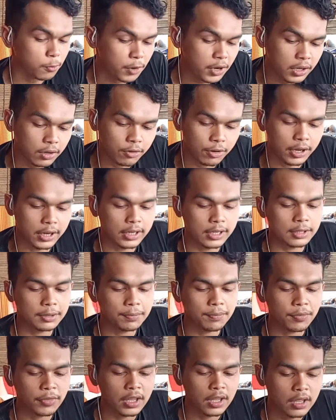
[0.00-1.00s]
of
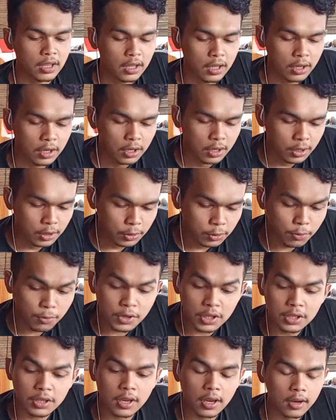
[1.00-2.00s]
rearing.
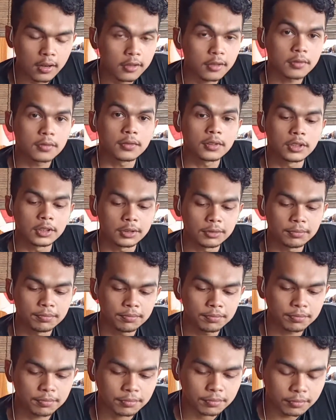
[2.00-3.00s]
Do it
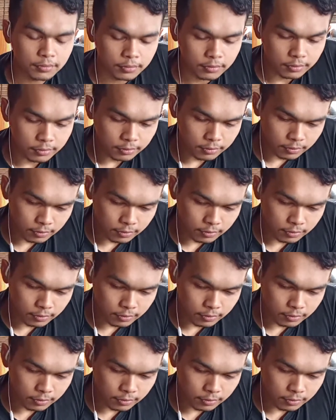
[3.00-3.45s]
careful